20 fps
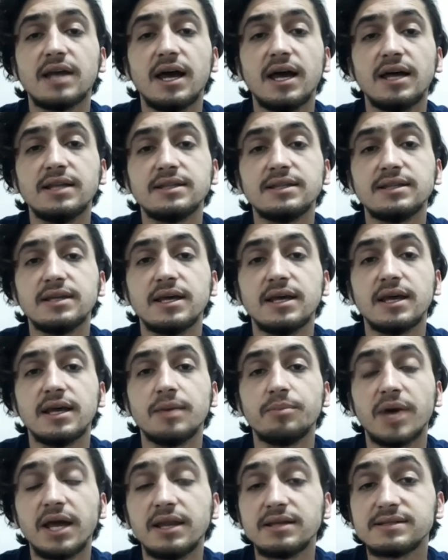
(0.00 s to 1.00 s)
and
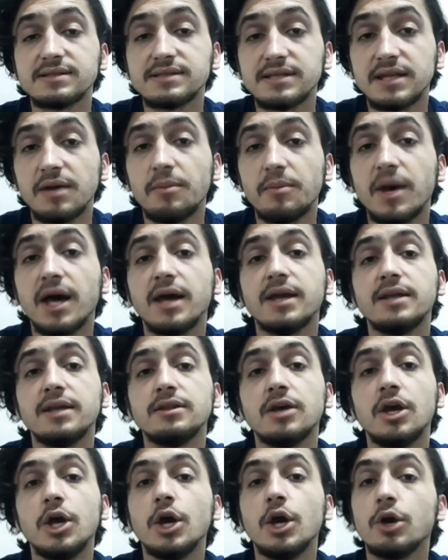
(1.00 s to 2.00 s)
pyrazinamide
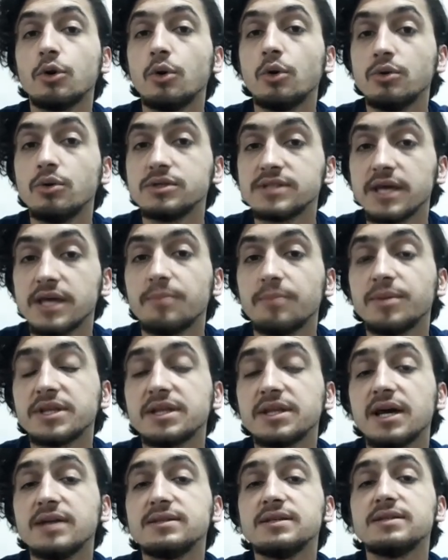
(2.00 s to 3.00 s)
cause
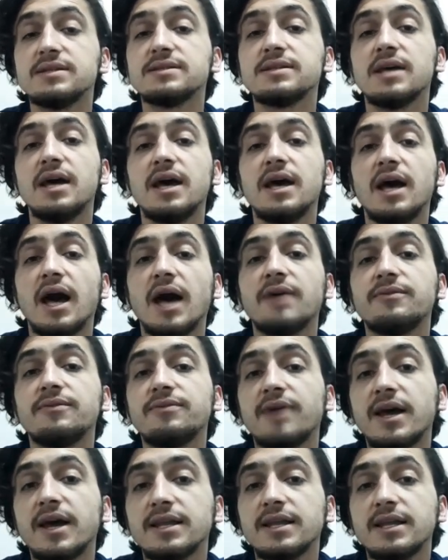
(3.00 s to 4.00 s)
hepatitis. And
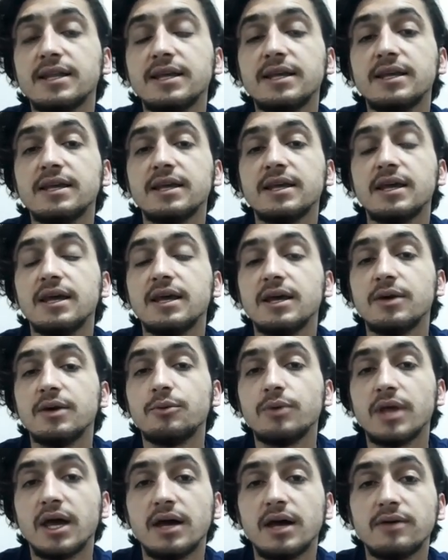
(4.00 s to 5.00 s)
finally,
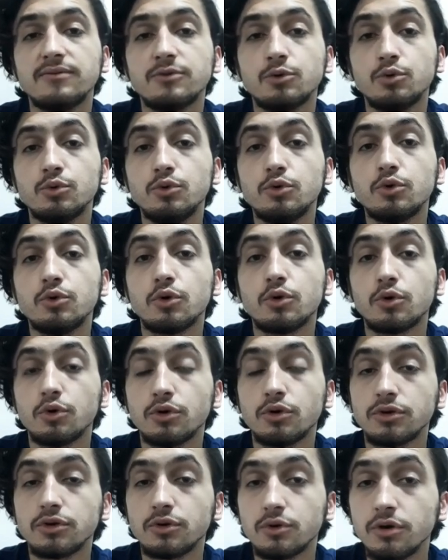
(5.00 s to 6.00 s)
we have
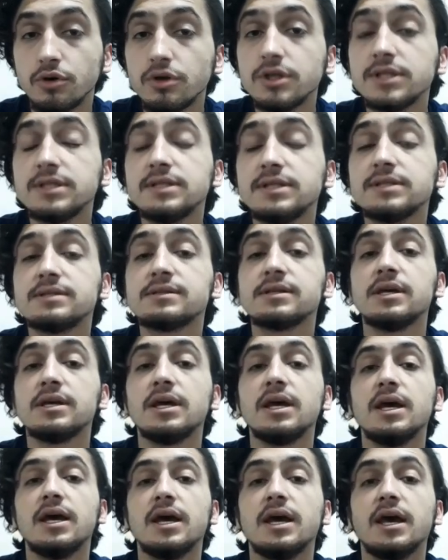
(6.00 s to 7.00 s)
glucocorticoids,
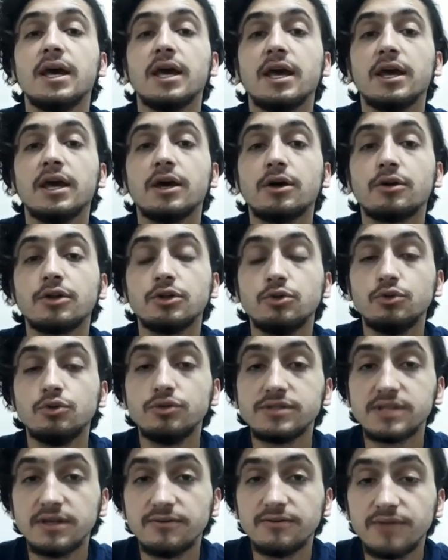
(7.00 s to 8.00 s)

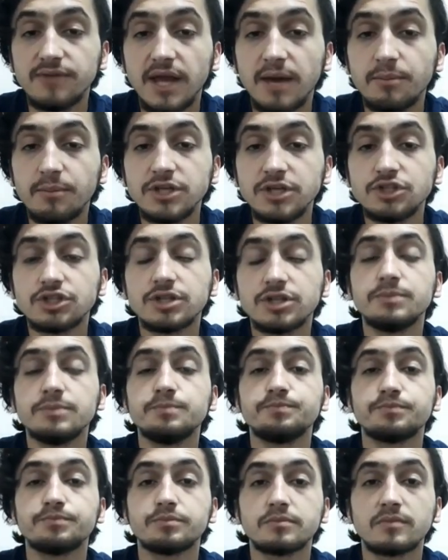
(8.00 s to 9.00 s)
reduce inflammation
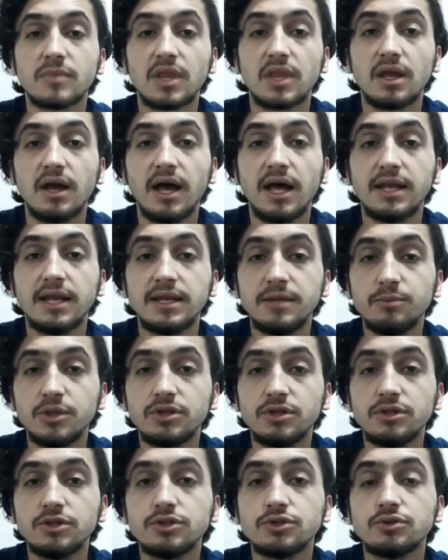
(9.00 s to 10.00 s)
and
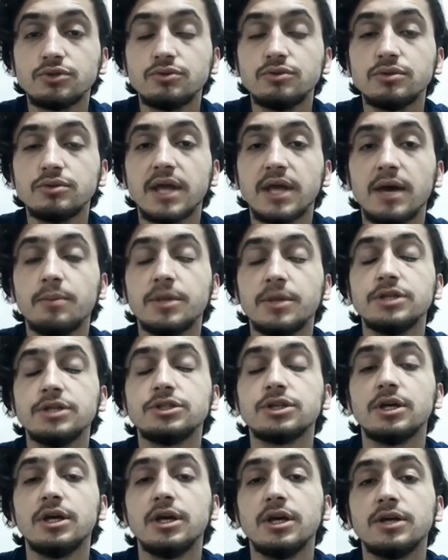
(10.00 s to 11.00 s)
limit tissue damage.
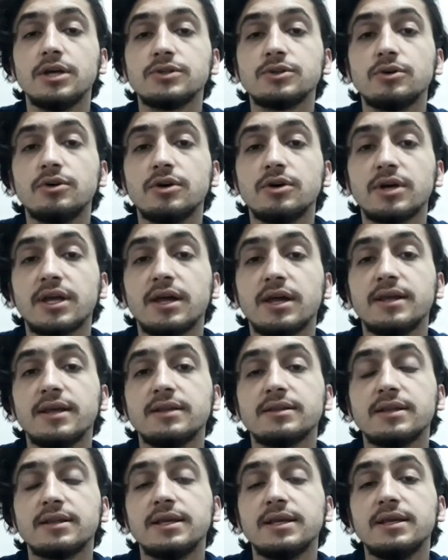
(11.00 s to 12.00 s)
So
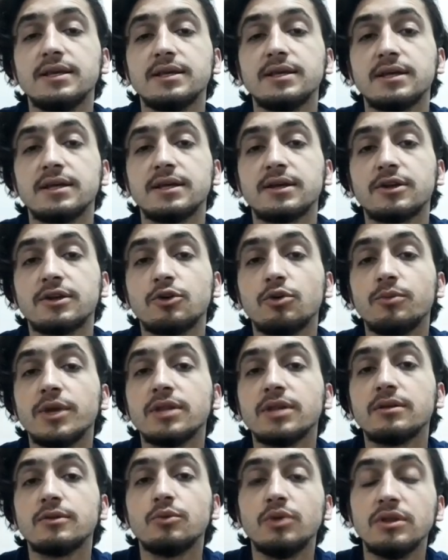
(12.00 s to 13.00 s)
currently
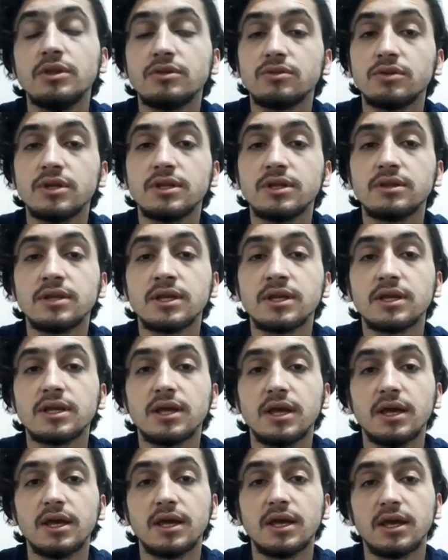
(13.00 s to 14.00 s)
recommended when treating
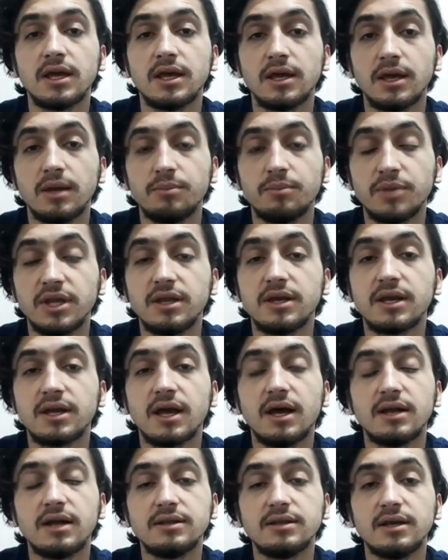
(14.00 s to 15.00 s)

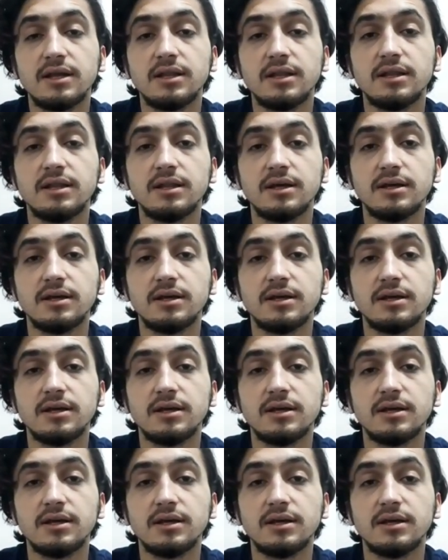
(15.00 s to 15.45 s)
pericardial